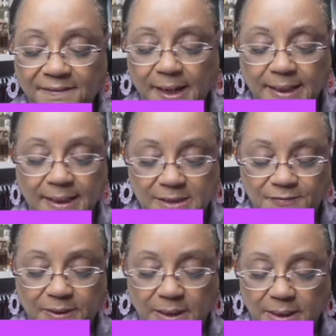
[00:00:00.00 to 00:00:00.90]
find this
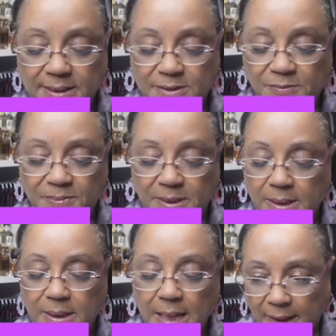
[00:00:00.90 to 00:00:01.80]
vanilla to
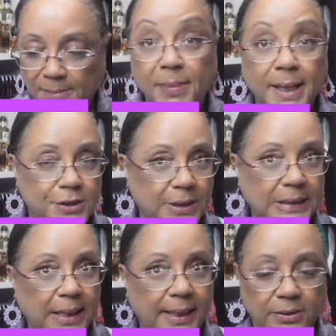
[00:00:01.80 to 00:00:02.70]
be much
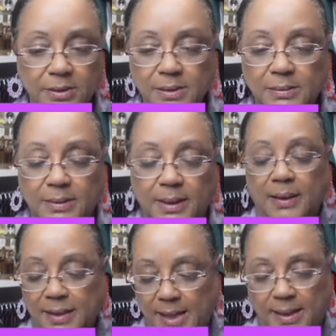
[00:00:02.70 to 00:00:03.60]
lighter
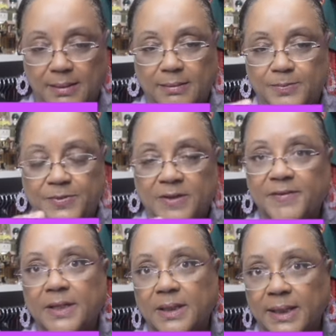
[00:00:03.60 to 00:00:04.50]
than the
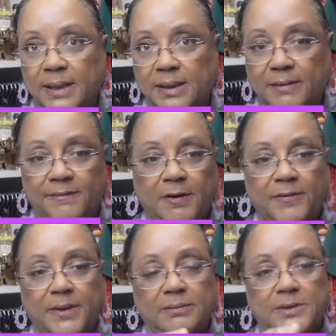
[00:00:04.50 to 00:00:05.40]
vanilla in the
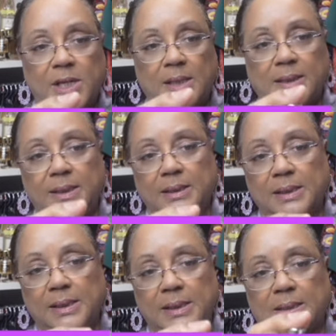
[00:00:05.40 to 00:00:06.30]
velvet chocolate.
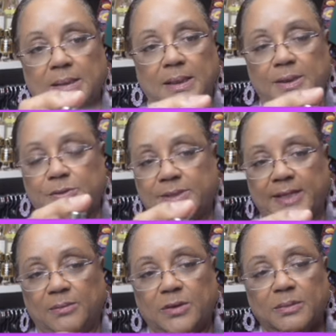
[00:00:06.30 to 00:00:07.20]

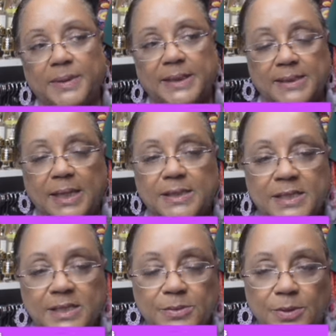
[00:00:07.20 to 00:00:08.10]
Understandable because that
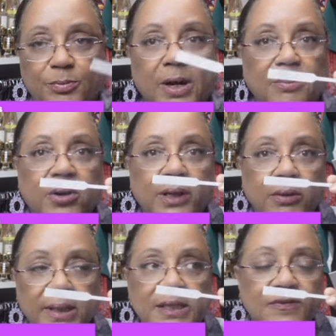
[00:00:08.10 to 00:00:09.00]
this is the primary
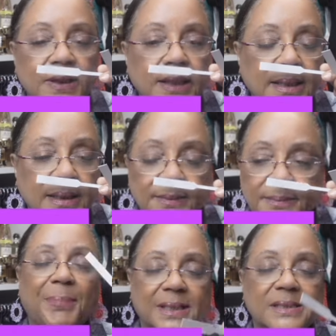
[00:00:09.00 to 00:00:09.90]
note is vanilla.
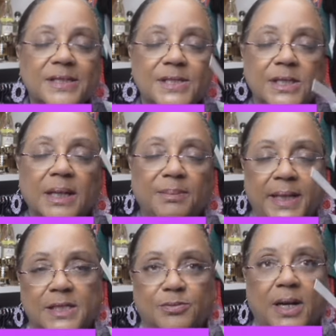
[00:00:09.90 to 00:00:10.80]
But this is still a
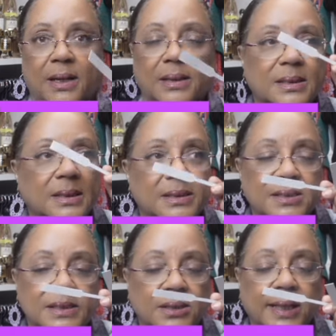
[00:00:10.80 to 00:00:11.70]
baked product. This
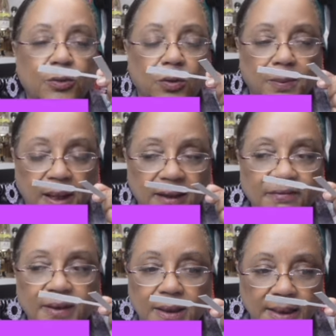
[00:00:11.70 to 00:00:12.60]
is still a gourmand
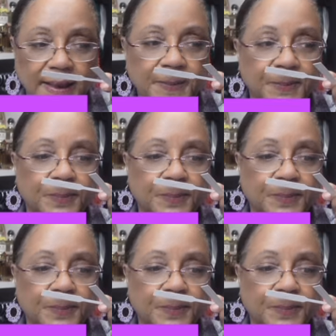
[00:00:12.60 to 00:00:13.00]
vanilla.